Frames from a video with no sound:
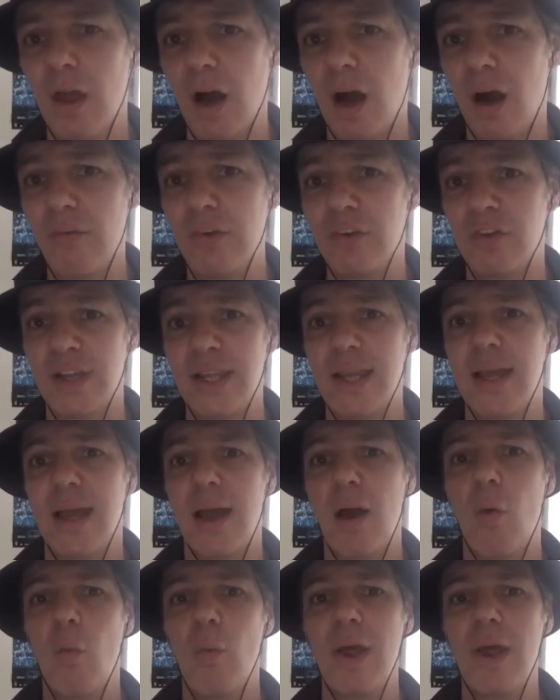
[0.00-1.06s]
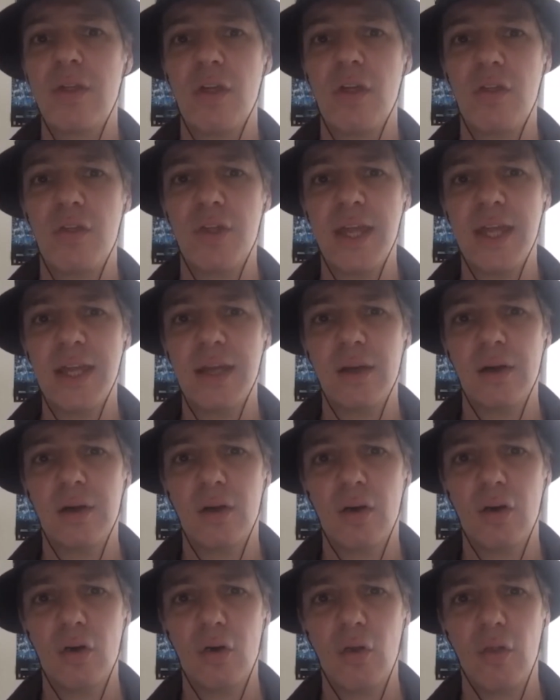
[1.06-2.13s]
Obviously, with
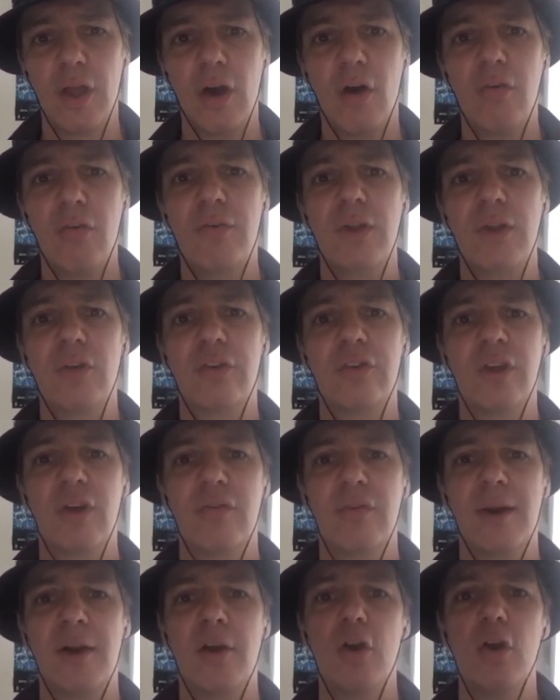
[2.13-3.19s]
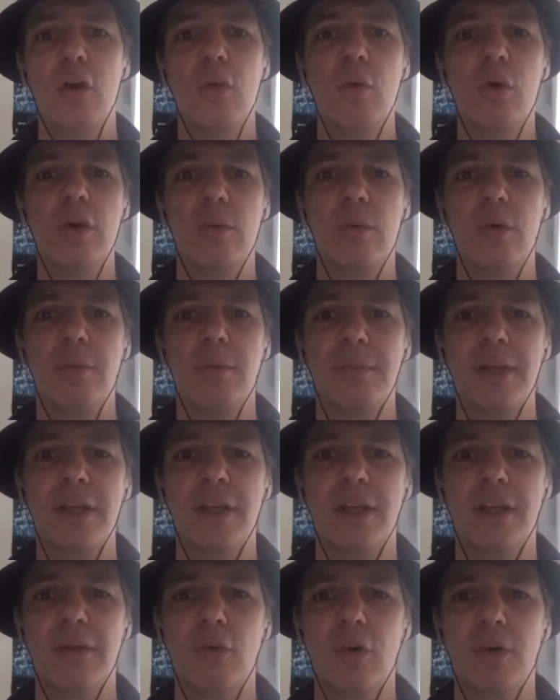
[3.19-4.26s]
all the off-field stuff around who would and
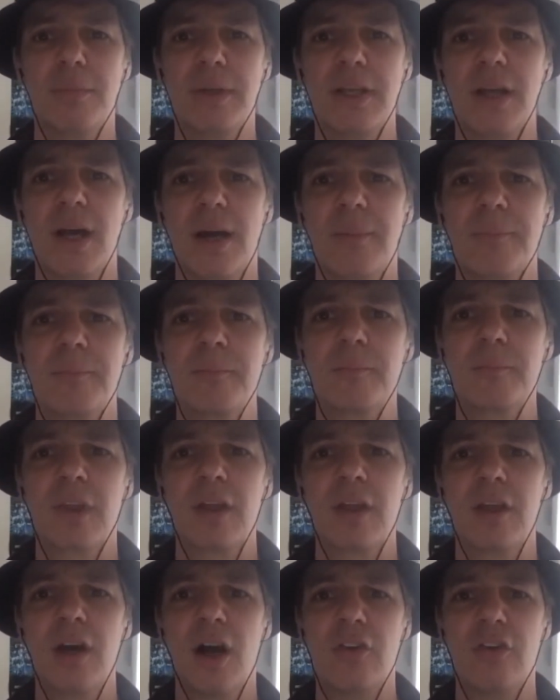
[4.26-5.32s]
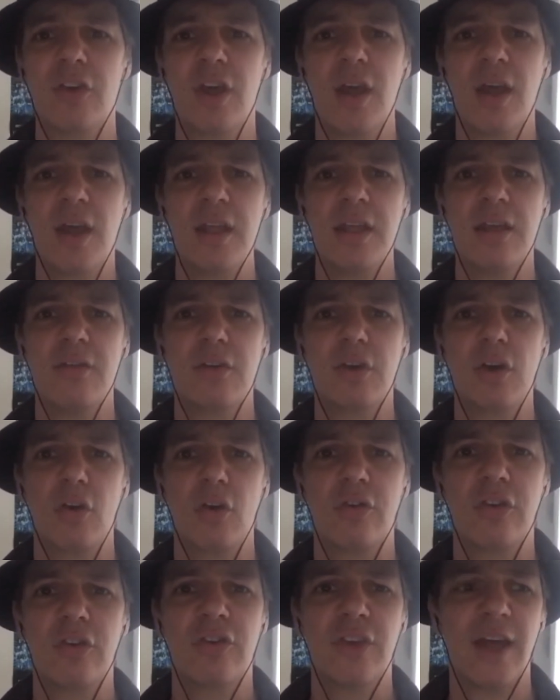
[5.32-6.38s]
wouldn't be cut, you've
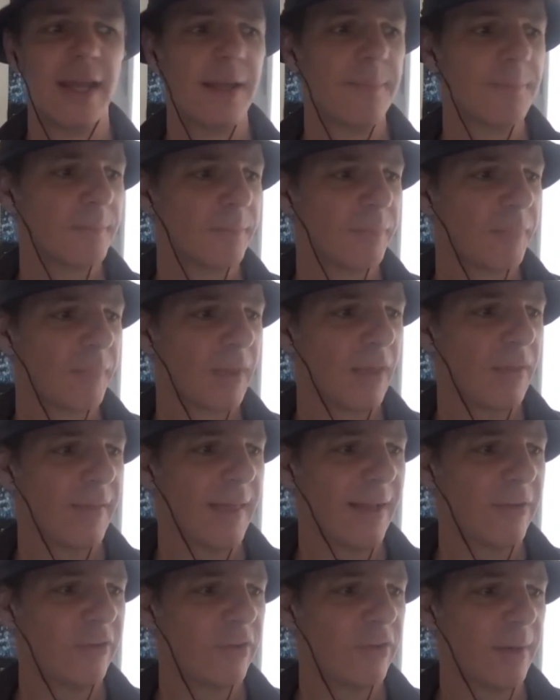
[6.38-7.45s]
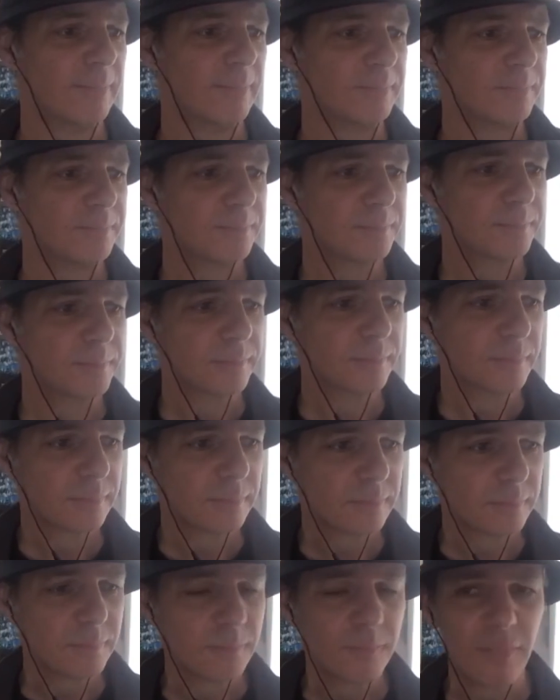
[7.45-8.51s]
got to say that
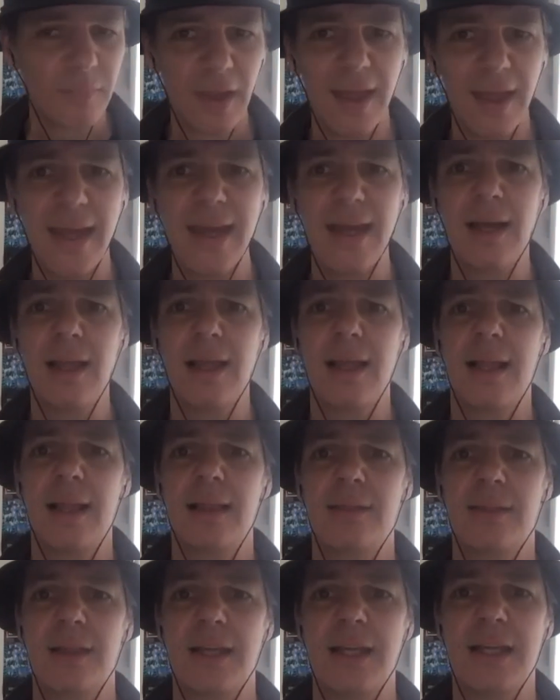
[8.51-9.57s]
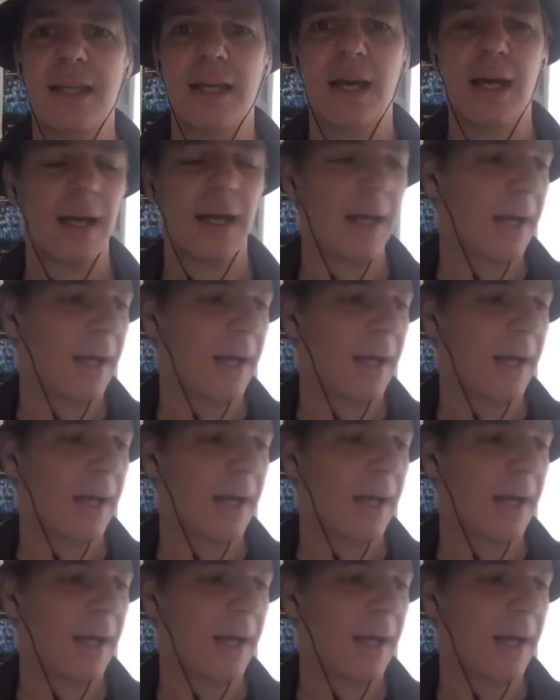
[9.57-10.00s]
here the